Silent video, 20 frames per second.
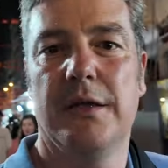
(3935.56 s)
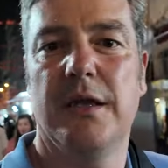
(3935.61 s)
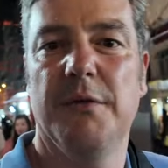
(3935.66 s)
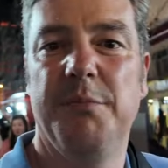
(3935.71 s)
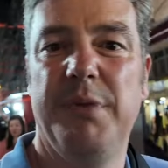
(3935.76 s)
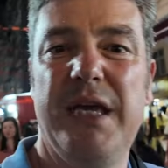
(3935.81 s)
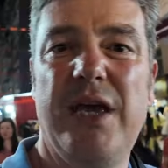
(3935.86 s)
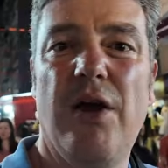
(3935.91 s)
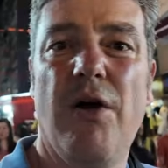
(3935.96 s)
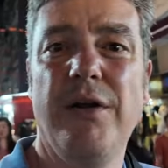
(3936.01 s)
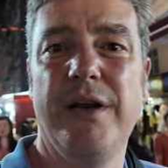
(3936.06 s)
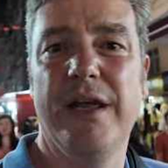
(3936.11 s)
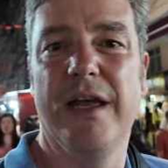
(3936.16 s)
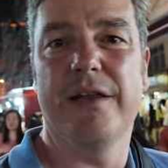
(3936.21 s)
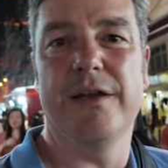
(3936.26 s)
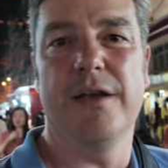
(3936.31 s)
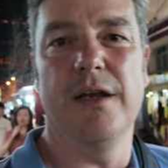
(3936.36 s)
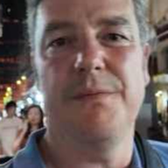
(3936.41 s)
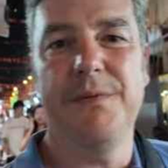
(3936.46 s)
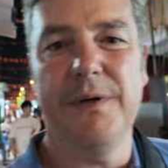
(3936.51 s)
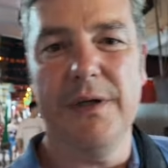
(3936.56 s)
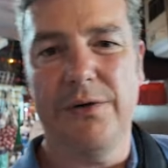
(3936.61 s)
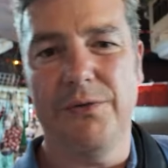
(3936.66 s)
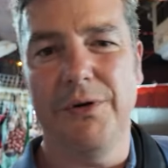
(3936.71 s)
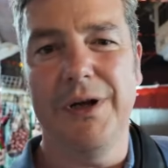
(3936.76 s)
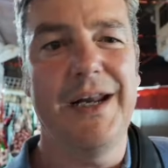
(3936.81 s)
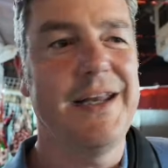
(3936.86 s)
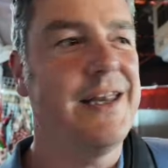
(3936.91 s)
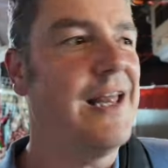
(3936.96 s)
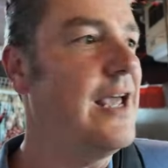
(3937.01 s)
To be honest, nothing's
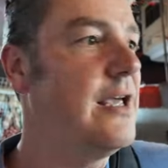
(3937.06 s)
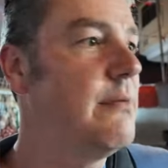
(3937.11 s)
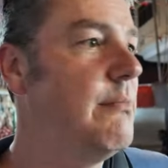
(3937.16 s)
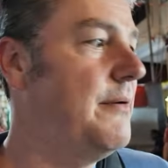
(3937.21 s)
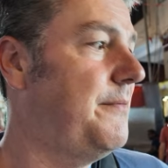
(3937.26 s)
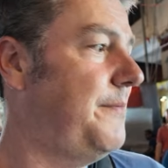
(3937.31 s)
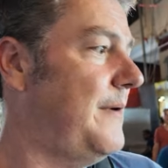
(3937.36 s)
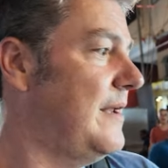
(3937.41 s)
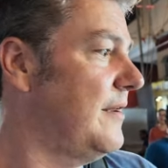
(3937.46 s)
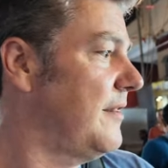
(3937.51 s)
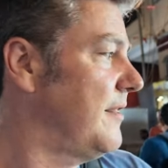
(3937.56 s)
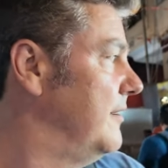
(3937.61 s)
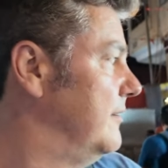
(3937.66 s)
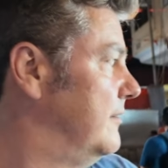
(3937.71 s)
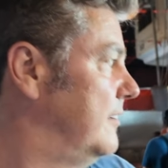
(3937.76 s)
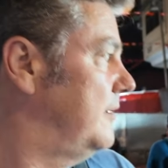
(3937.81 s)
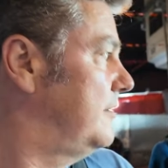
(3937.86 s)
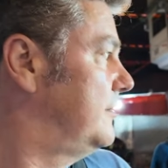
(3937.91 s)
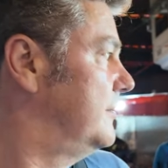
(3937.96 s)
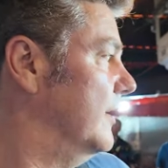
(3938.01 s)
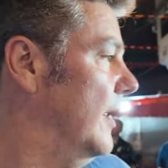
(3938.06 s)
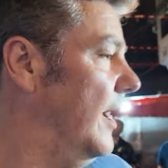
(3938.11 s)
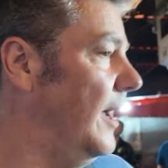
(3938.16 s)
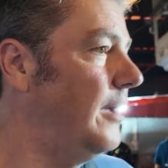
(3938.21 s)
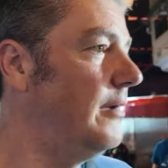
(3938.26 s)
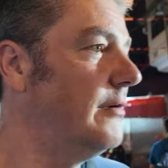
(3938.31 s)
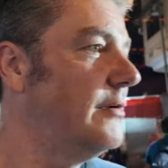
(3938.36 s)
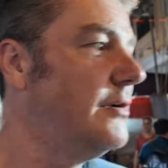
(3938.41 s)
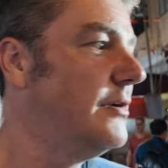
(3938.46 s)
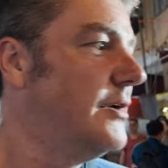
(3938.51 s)
really taken my fancy just
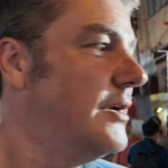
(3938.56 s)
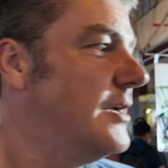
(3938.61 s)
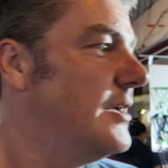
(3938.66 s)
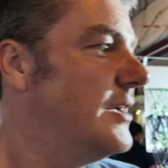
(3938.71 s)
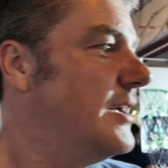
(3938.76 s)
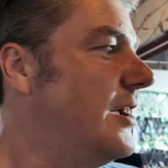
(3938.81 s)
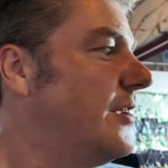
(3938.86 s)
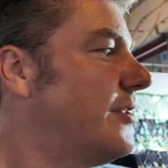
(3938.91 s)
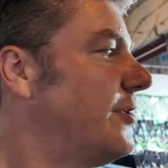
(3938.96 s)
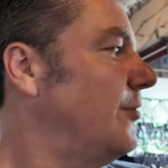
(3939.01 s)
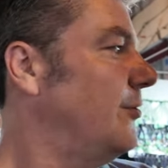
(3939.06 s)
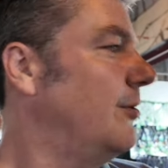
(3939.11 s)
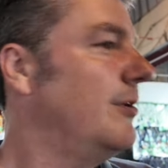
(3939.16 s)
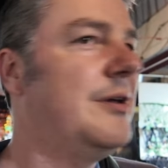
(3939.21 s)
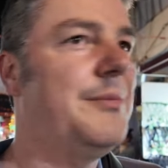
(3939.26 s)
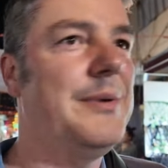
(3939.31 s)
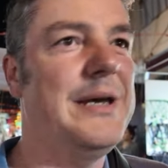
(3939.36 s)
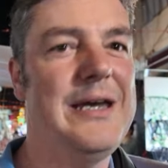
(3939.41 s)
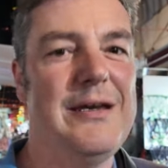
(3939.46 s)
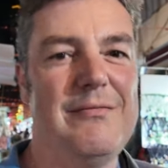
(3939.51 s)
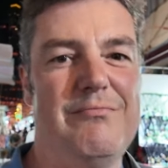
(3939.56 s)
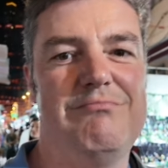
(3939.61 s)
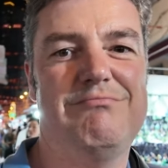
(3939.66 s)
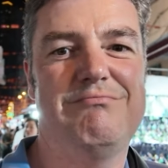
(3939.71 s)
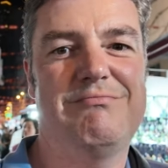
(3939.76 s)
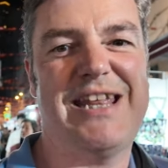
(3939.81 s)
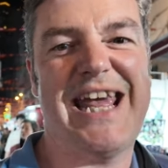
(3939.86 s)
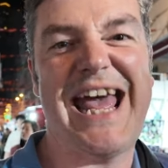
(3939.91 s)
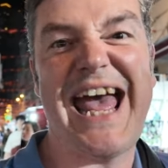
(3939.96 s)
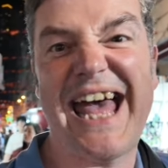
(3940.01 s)
yet. It's all a bit
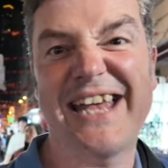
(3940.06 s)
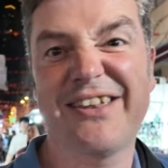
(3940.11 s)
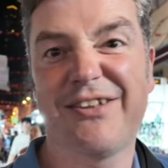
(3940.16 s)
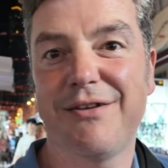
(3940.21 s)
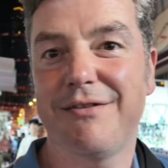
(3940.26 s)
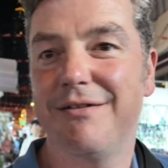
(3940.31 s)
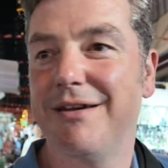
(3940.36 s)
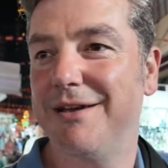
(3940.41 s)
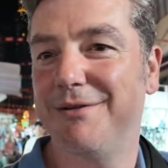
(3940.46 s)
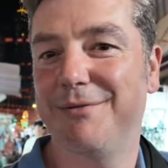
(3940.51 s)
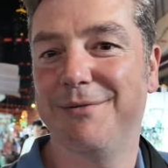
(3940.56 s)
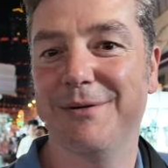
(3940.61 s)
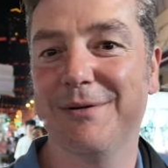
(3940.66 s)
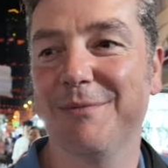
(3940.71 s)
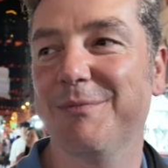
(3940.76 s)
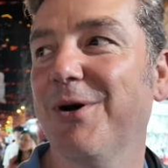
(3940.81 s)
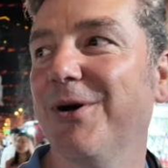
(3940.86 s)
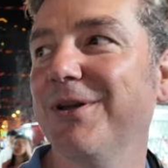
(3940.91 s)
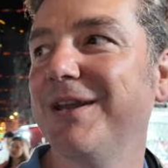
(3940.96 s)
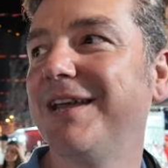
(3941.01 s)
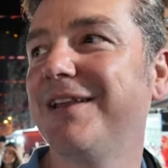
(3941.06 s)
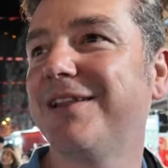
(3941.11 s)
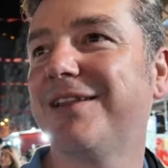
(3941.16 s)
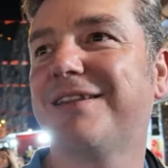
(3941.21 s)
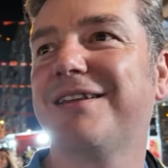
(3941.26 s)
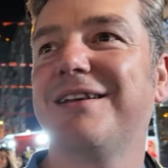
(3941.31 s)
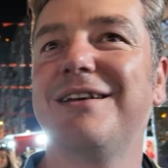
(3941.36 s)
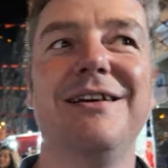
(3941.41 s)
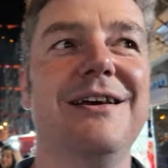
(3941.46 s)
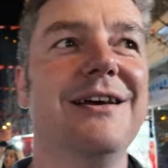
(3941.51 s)
tat, if I'm
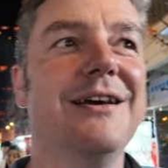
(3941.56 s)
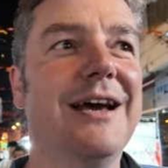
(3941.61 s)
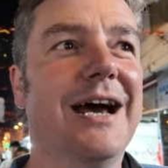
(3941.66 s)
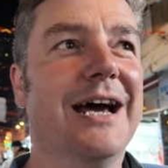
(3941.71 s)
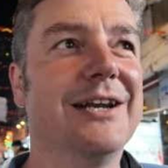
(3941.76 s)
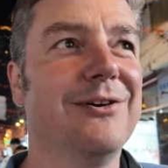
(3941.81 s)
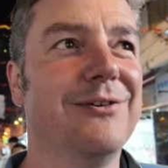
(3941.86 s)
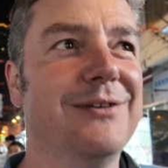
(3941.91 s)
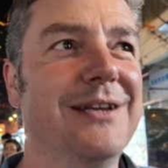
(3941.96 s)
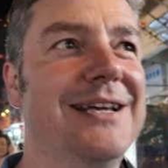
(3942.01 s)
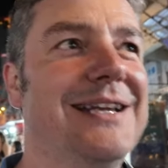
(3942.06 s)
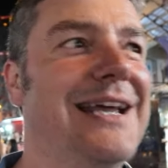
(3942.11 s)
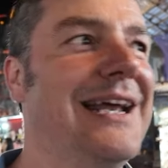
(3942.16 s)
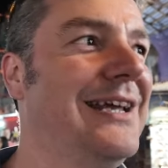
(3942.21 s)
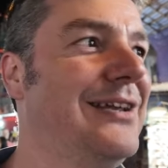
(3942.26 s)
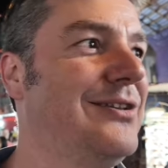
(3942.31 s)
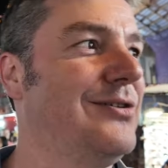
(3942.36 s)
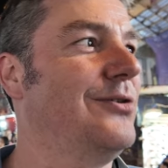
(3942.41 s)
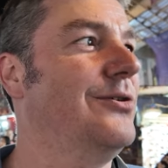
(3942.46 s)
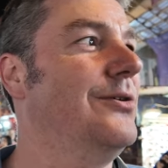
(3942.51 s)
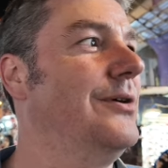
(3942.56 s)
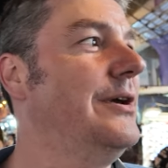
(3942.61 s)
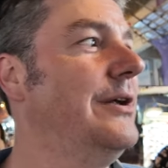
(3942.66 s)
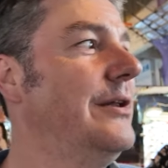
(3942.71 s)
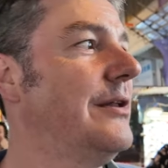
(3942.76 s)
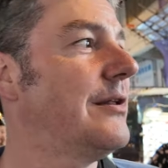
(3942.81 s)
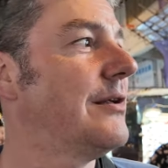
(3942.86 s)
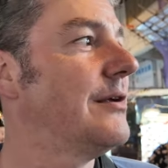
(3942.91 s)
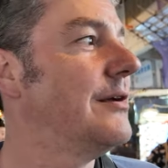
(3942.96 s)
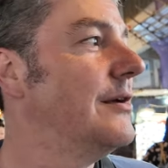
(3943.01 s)
honest. I don't need any
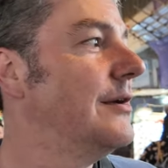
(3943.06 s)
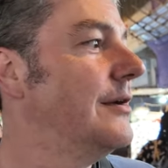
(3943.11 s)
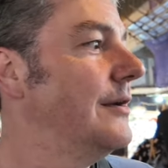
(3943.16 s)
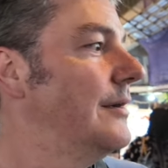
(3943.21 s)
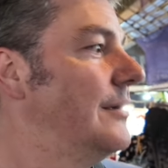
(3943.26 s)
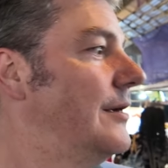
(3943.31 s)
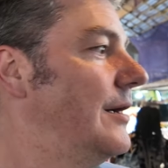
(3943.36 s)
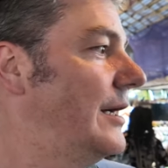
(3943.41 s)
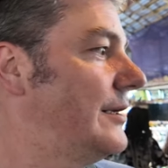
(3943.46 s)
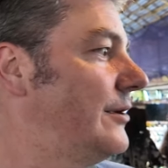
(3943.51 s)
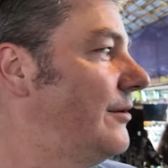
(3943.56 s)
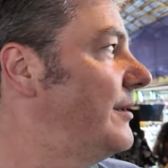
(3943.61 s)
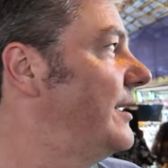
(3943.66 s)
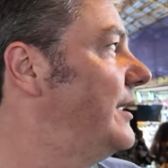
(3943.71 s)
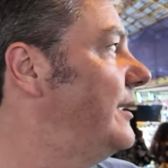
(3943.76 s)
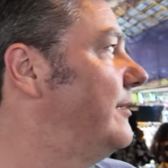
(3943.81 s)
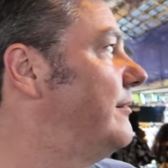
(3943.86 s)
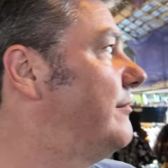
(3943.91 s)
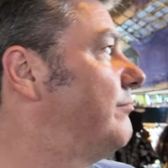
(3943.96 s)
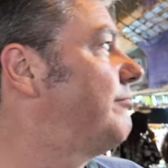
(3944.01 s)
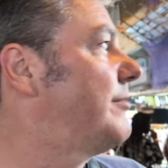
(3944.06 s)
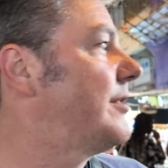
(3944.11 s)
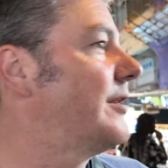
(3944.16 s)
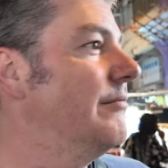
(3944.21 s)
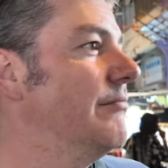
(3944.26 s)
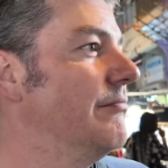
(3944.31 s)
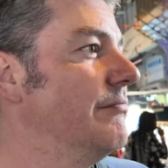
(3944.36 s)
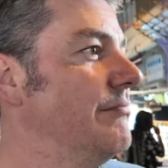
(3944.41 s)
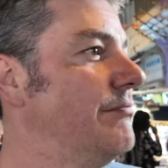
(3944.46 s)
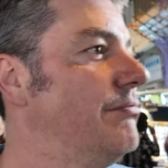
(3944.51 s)
toys. I don't need
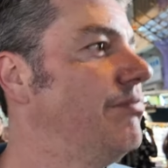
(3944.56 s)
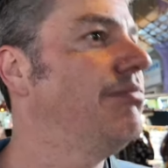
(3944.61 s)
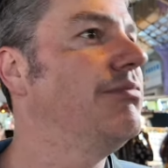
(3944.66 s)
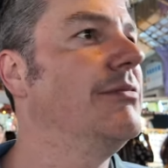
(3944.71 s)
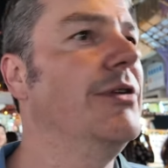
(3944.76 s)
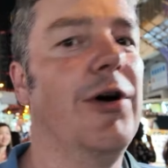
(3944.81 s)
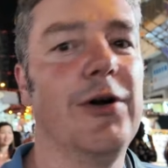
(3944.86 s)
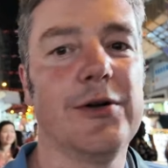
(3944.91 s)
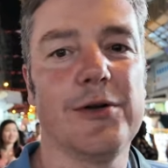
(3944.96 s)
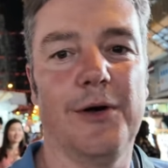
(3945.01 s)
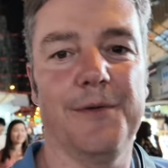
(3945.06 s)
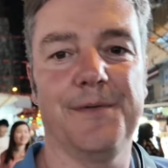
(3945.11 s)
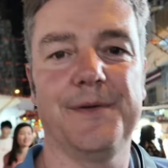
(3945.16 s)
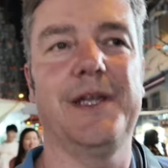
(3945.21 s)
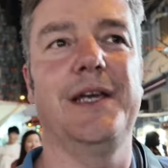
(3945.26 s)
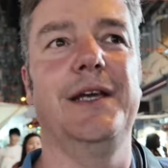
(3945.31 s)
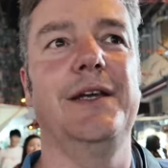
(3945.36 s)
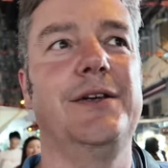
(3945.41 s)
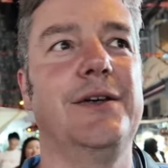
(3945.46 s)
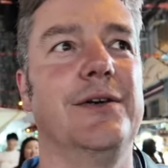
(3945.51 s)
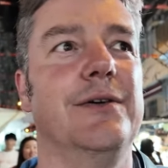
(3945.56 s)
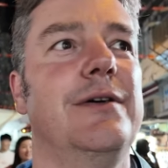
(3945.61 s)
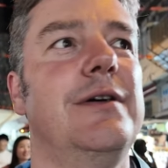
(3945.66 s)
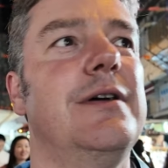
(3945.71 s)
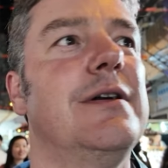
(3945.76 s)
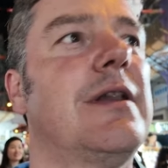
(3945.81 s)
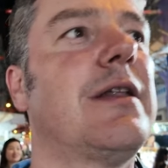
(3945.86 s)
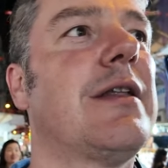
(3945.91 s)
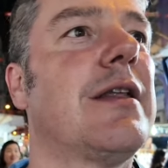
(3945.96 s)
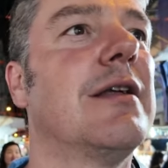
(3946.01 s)
some knockoff
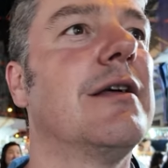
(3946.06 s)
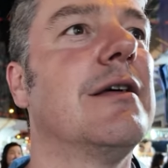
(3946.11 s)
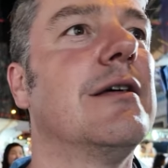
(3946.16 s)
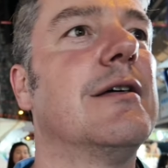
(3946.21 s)
t-shirts.